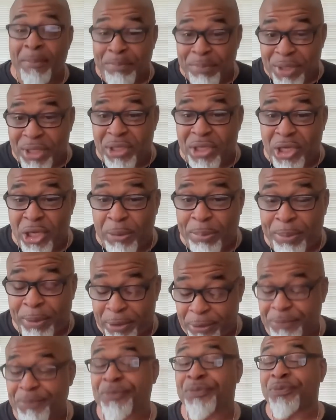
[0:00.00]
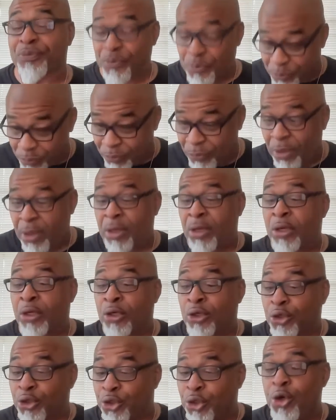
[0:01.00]
a beekeeper,
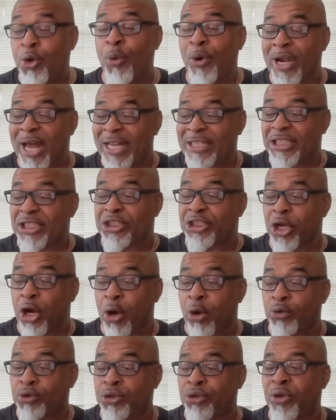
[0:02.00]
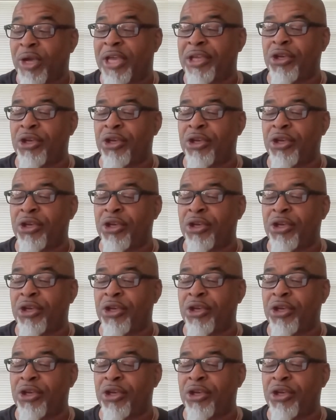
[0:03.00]
do what I just told you,